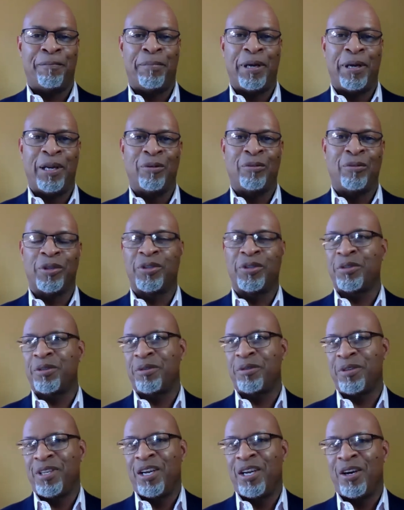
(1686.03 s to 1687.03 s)
but it was,
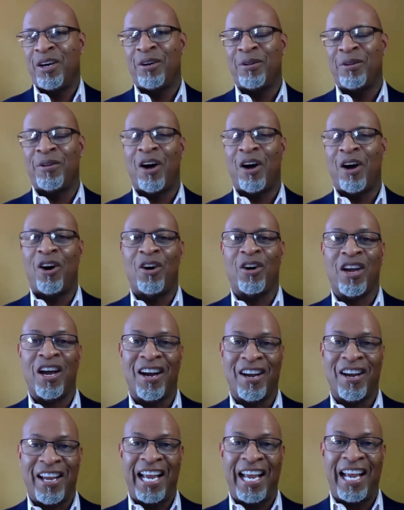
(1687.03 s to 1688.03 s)
you know, all
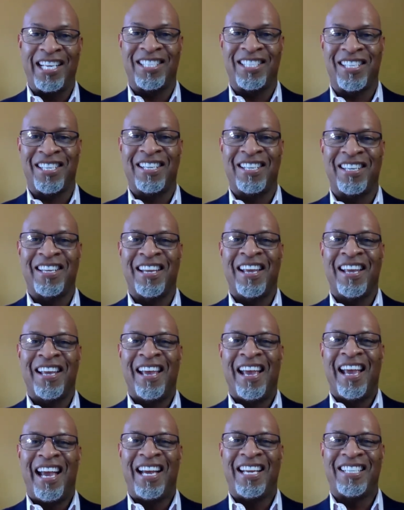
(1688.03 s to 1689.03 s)
Caucasian.
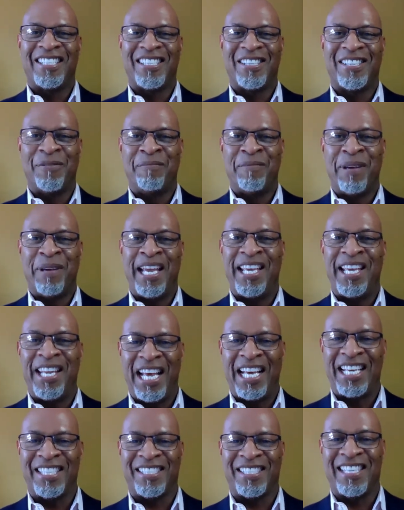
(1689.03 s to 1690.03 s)
And to be in
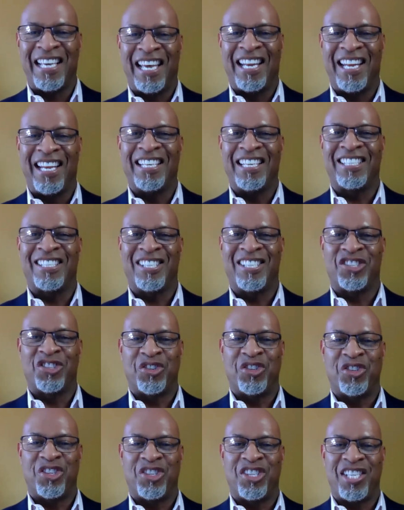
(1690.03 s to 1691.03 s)
that setting, to,
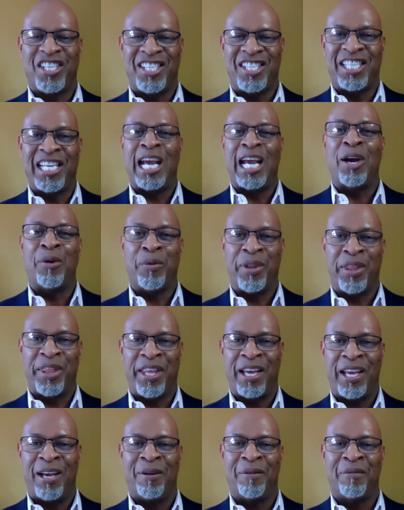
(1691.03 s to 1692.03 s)
to share with
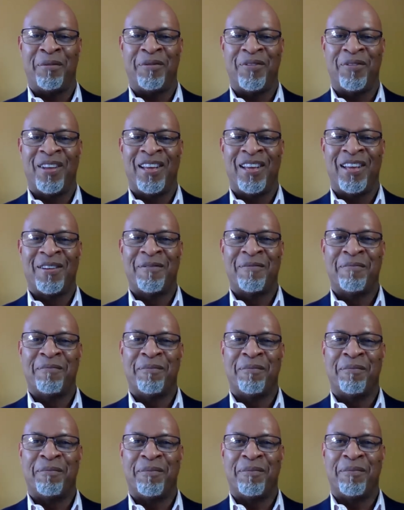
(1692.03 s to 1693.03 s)
them
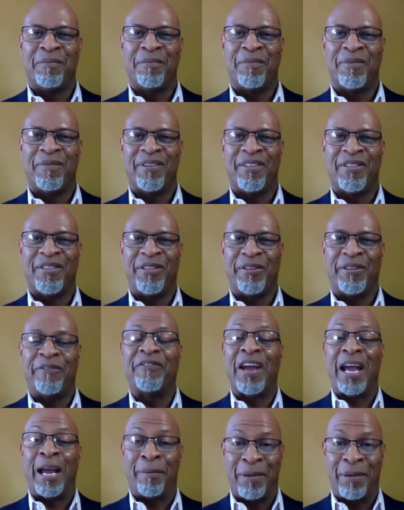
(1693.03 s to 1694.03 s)
the
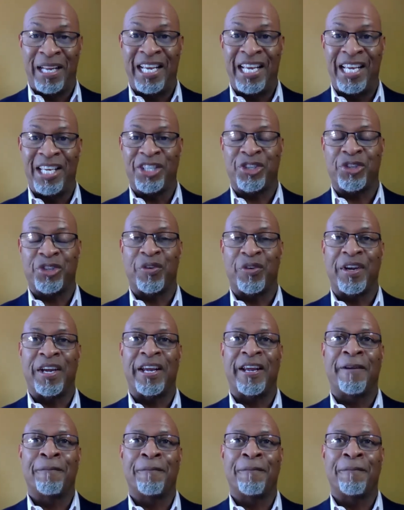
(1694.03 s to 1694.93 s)
family history